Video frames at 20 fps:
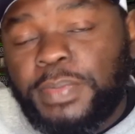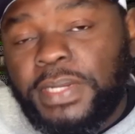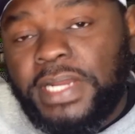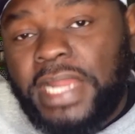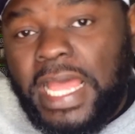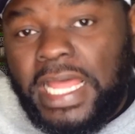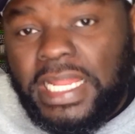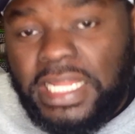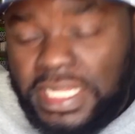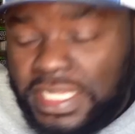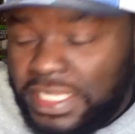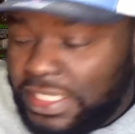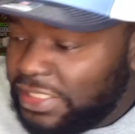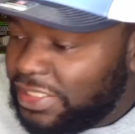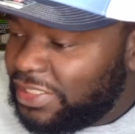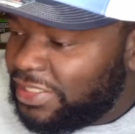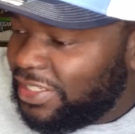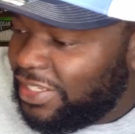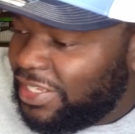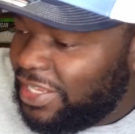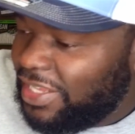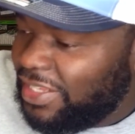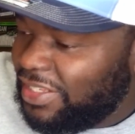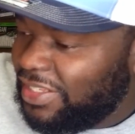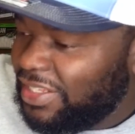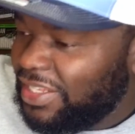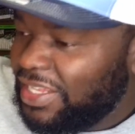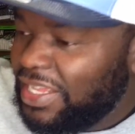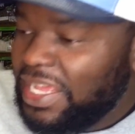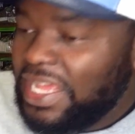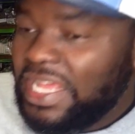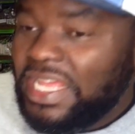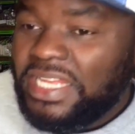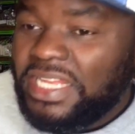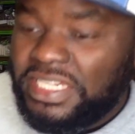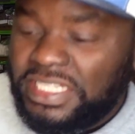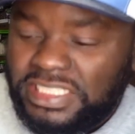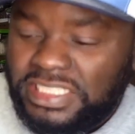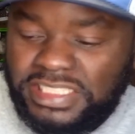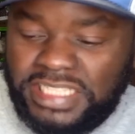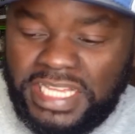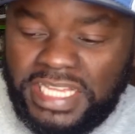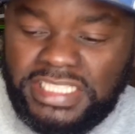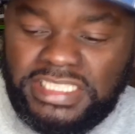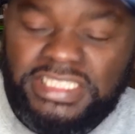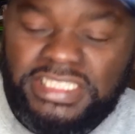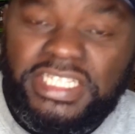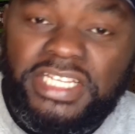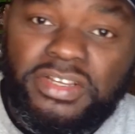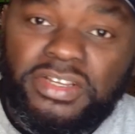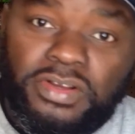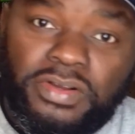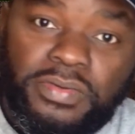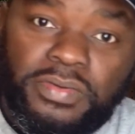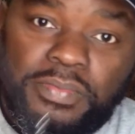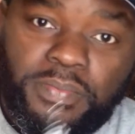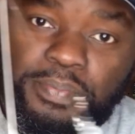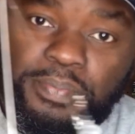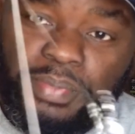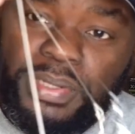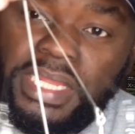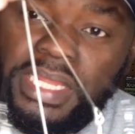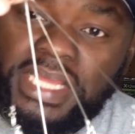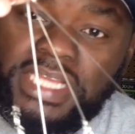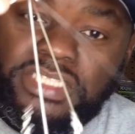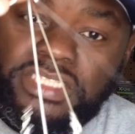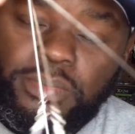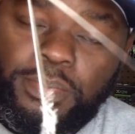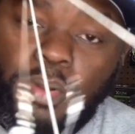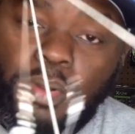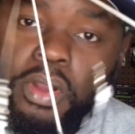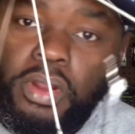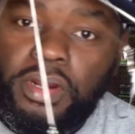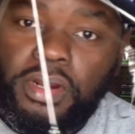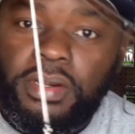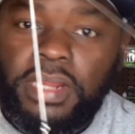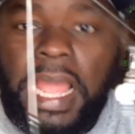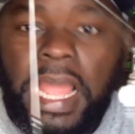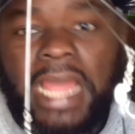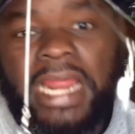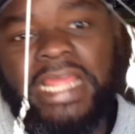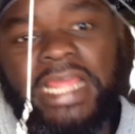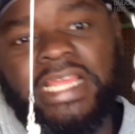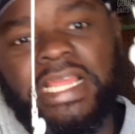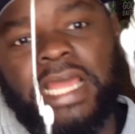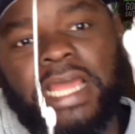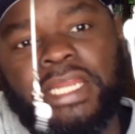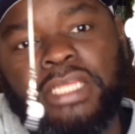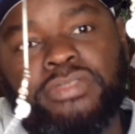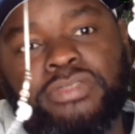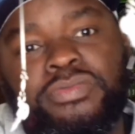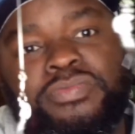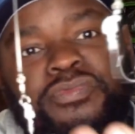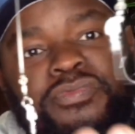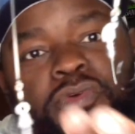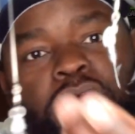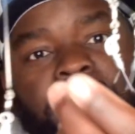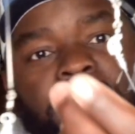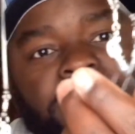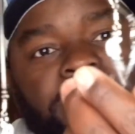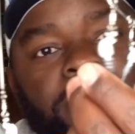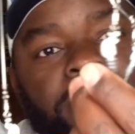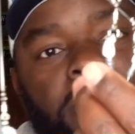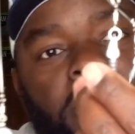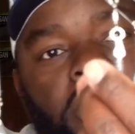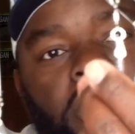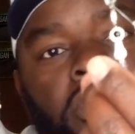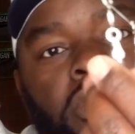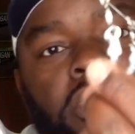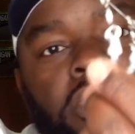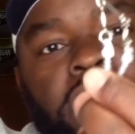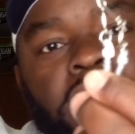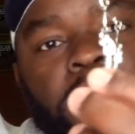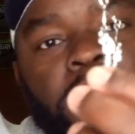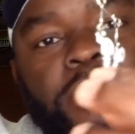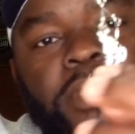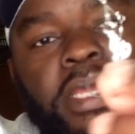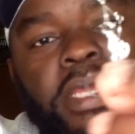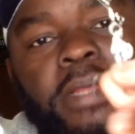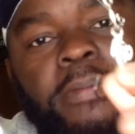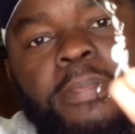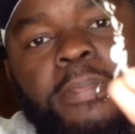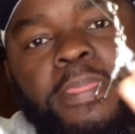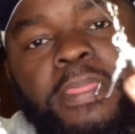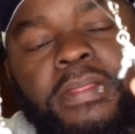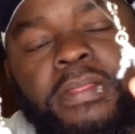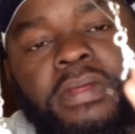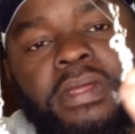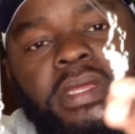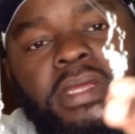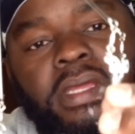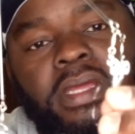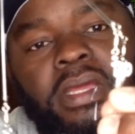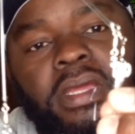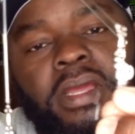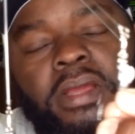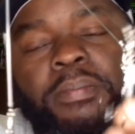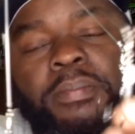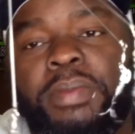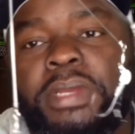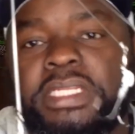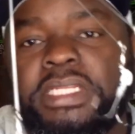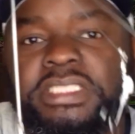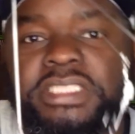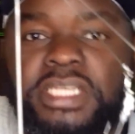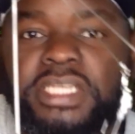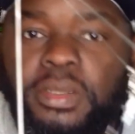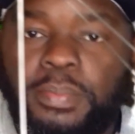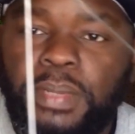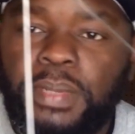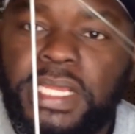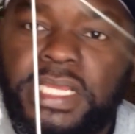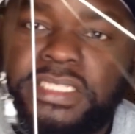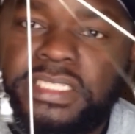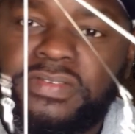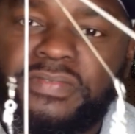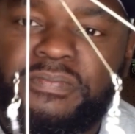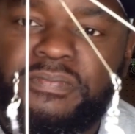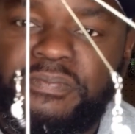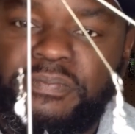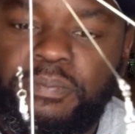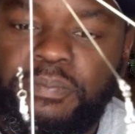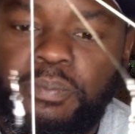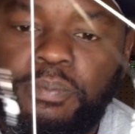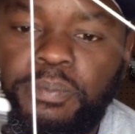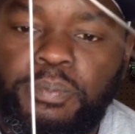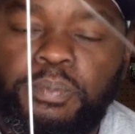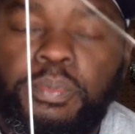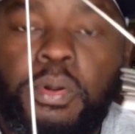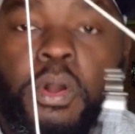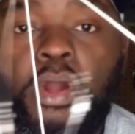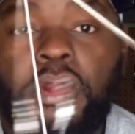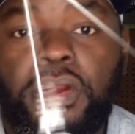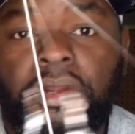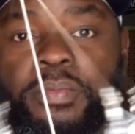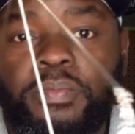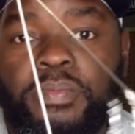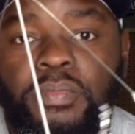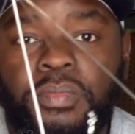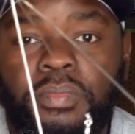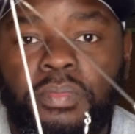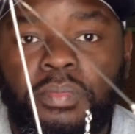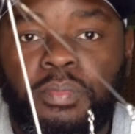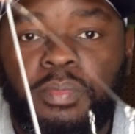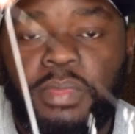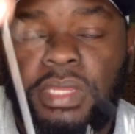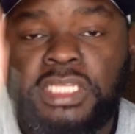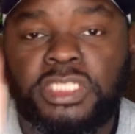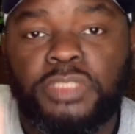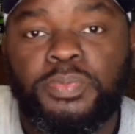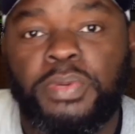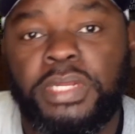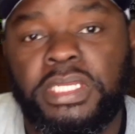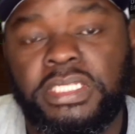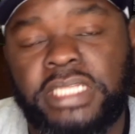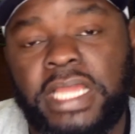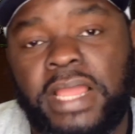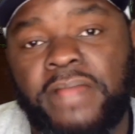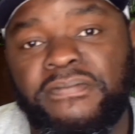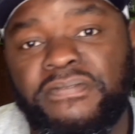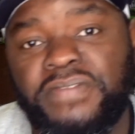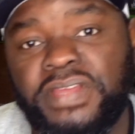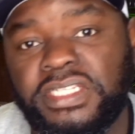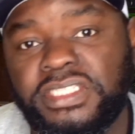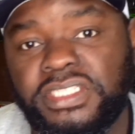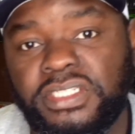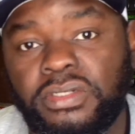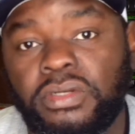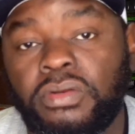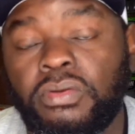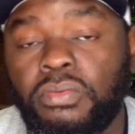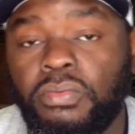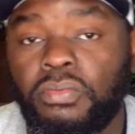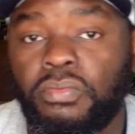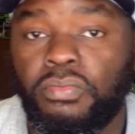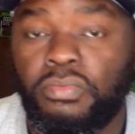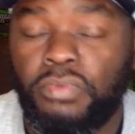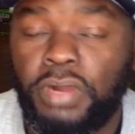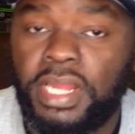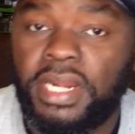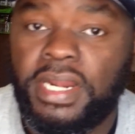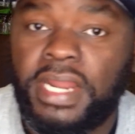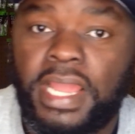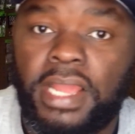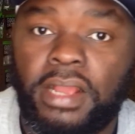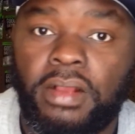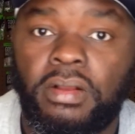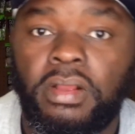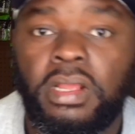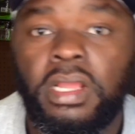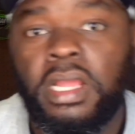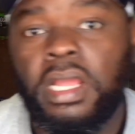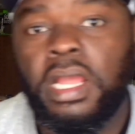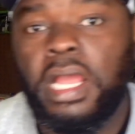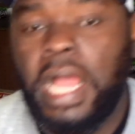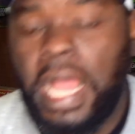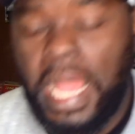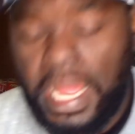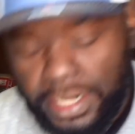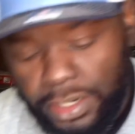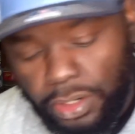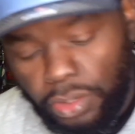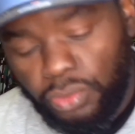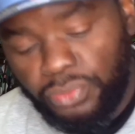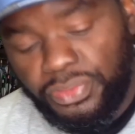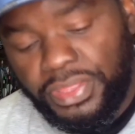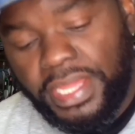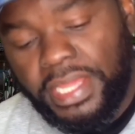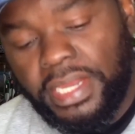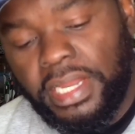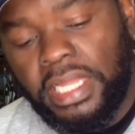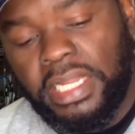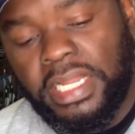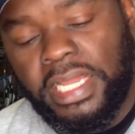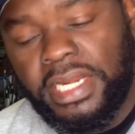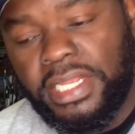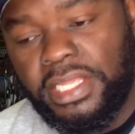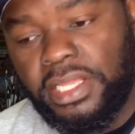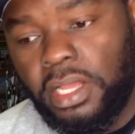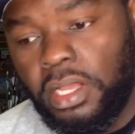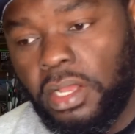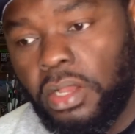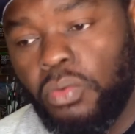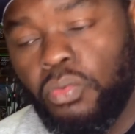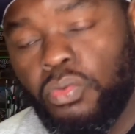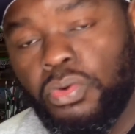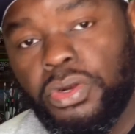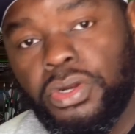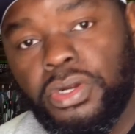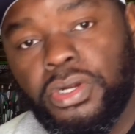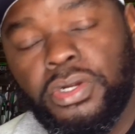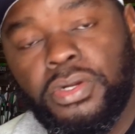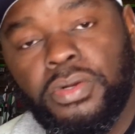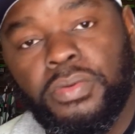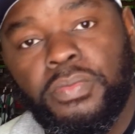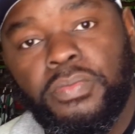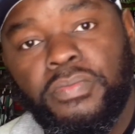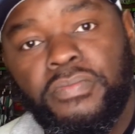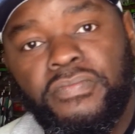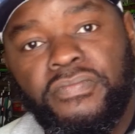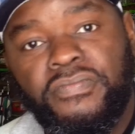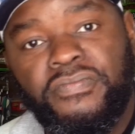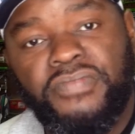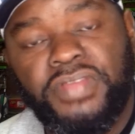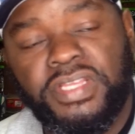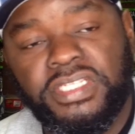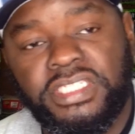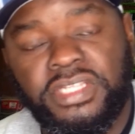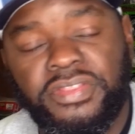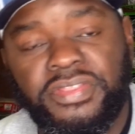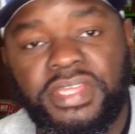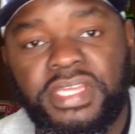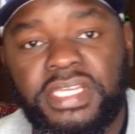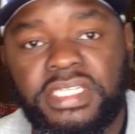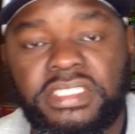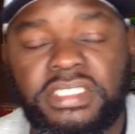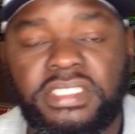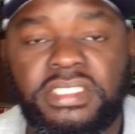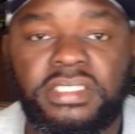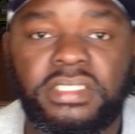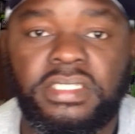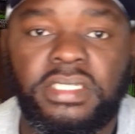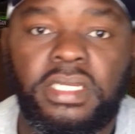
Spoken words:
but not least, this thing still plays a part. I ain't got this one fully hooked up yet, but it still plays a part in springtime fishing right now. I know that a lot of y'all were fishing this